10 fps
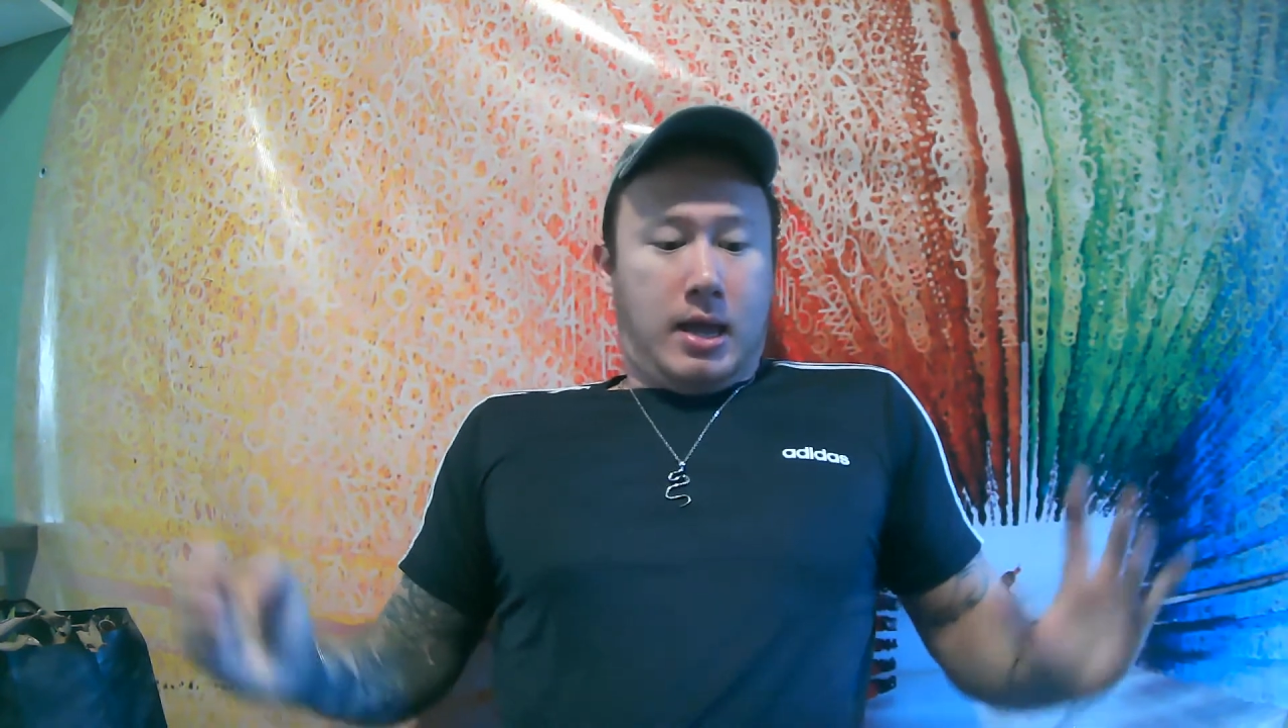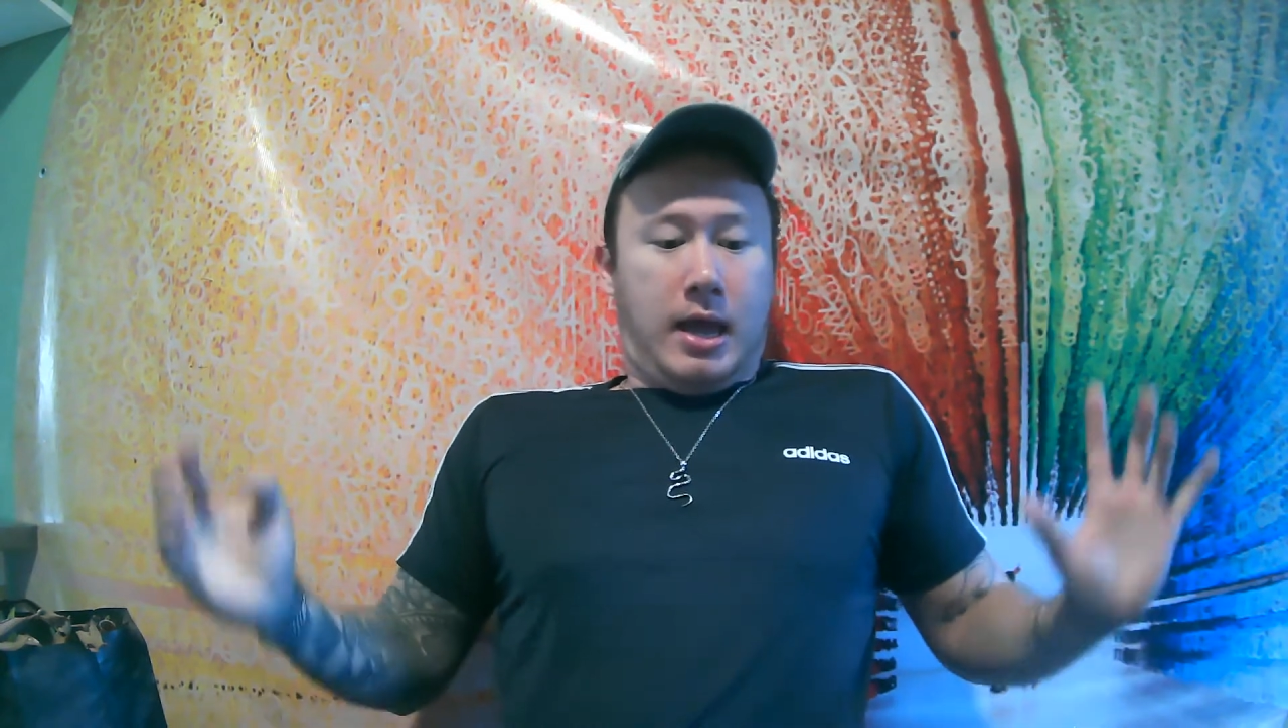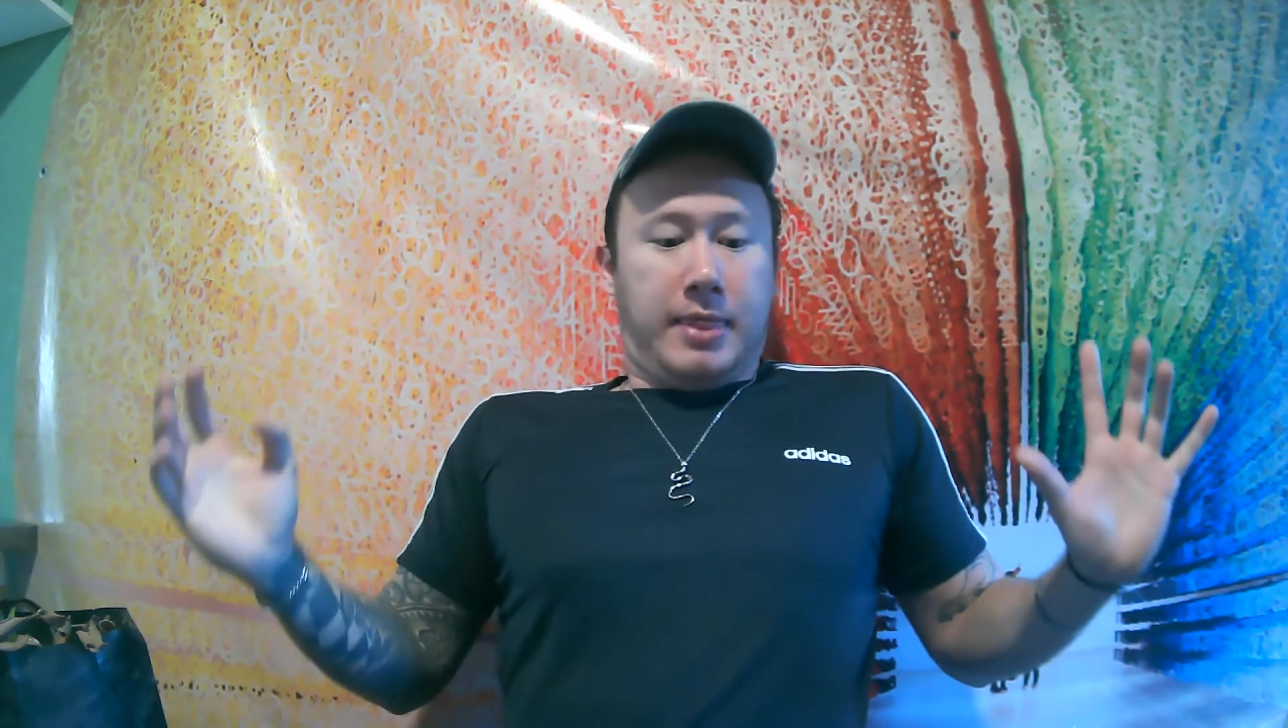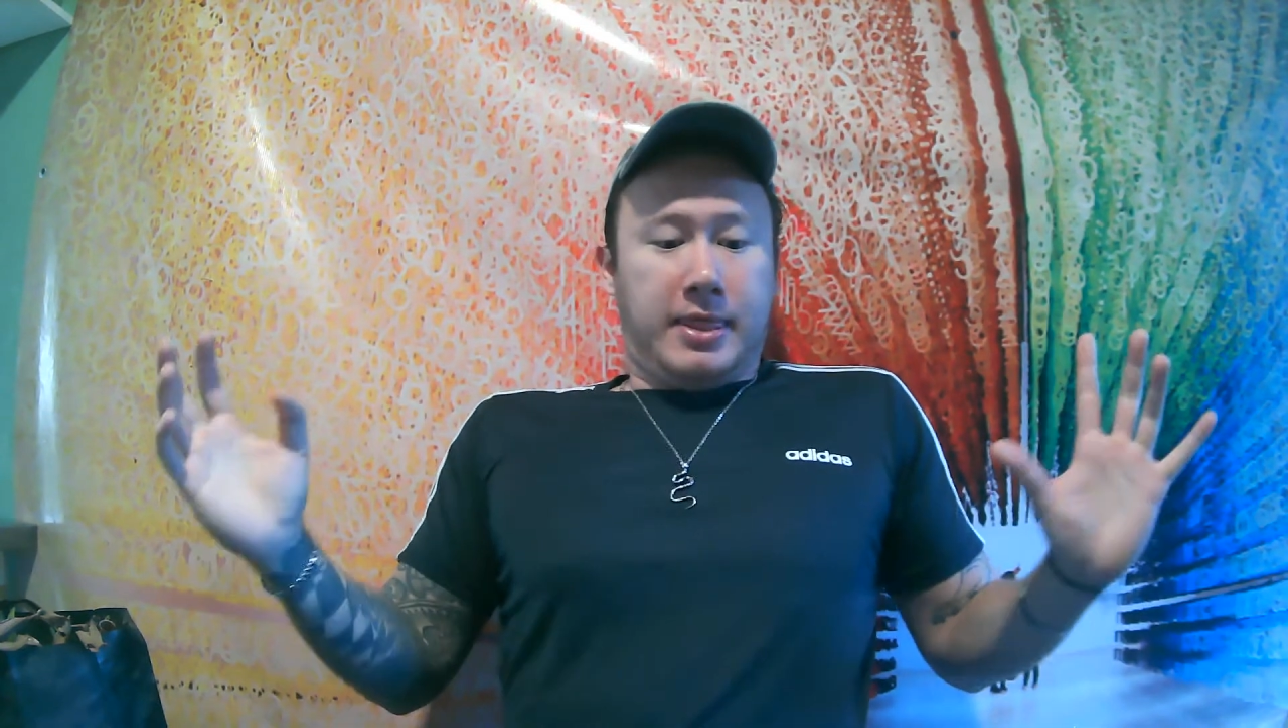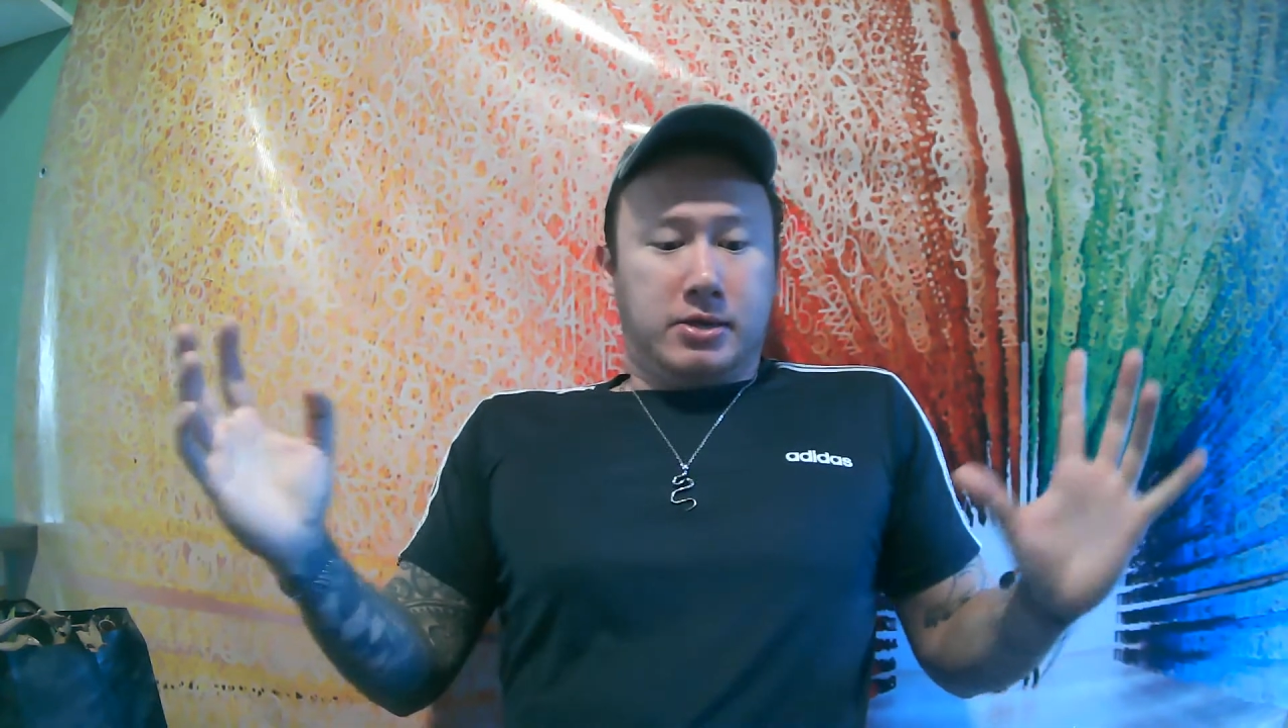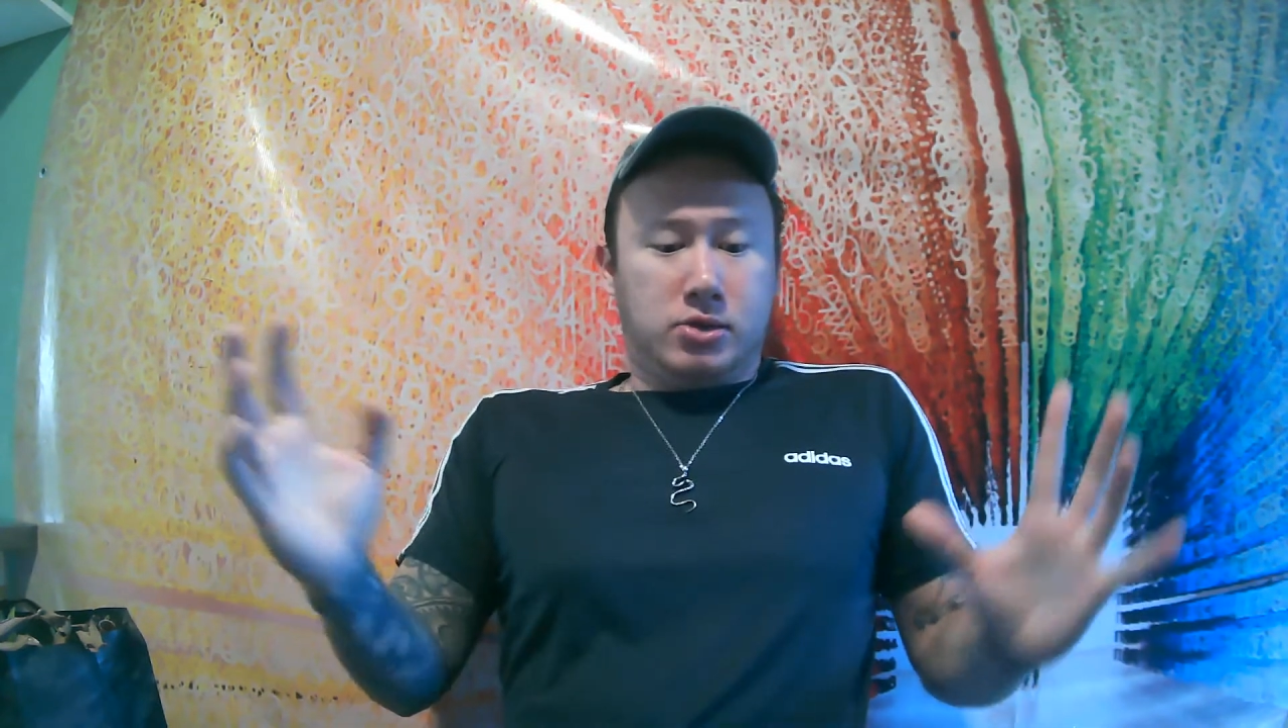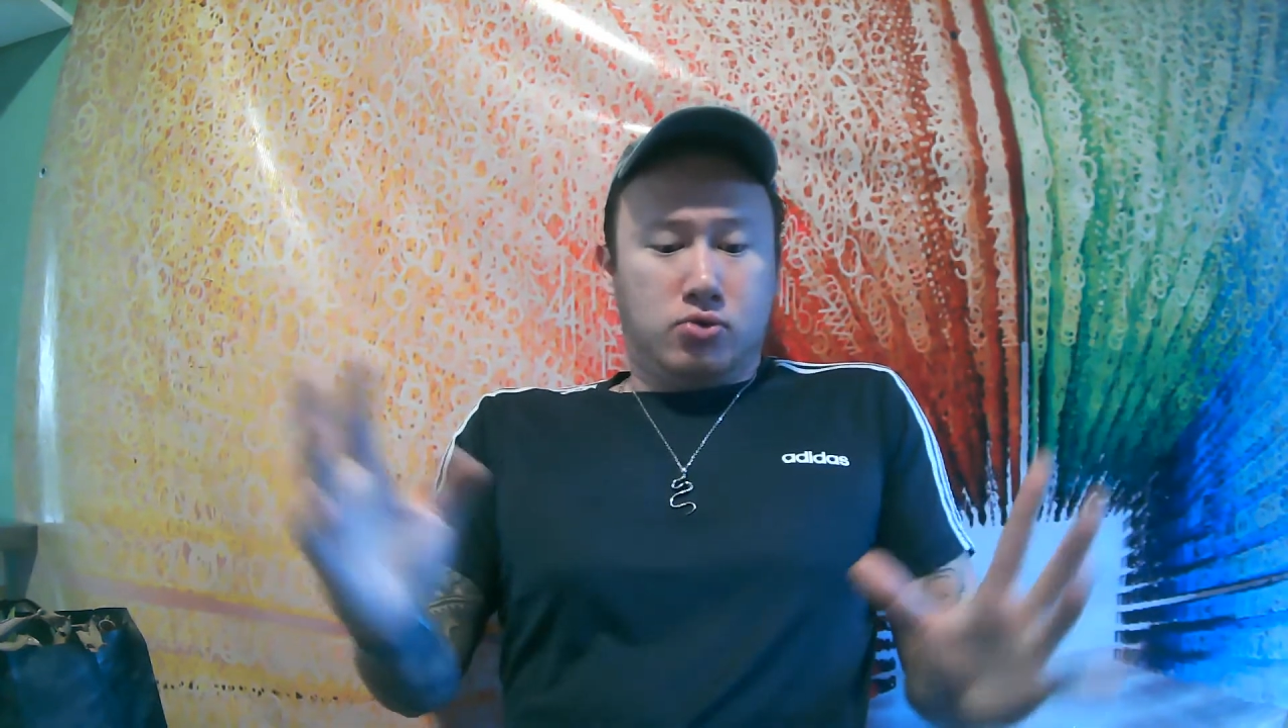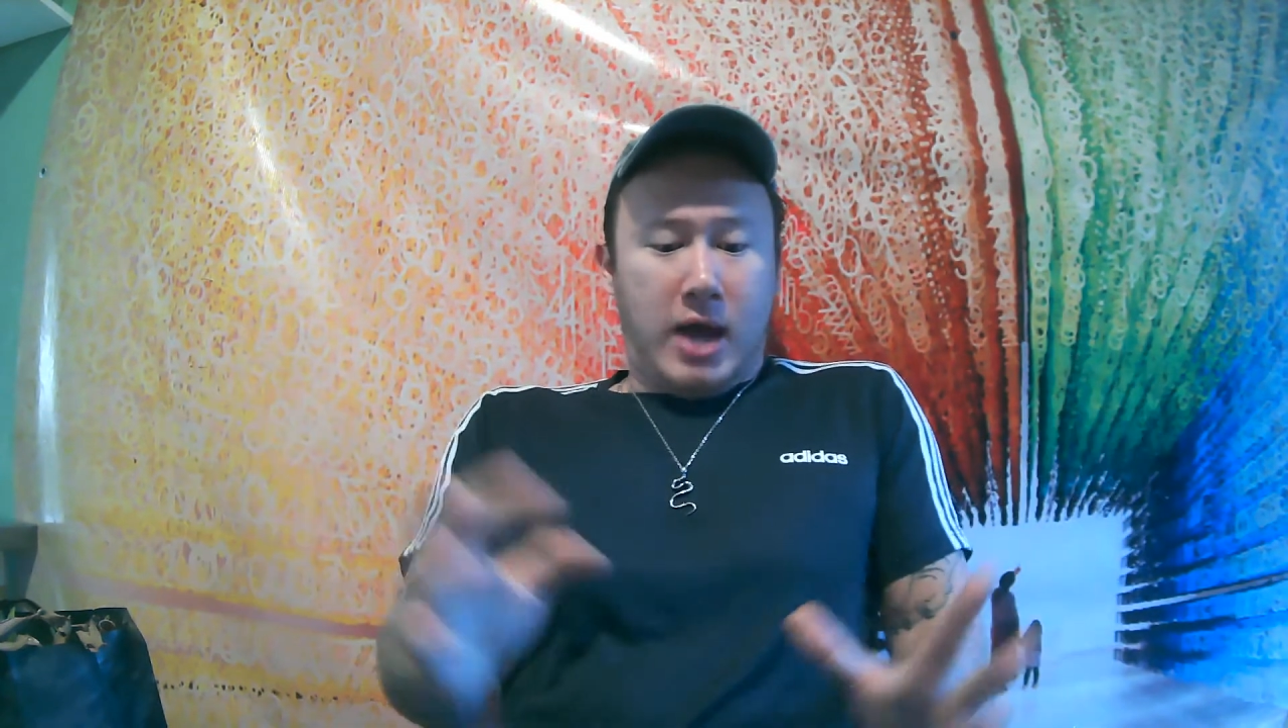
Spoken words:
And then you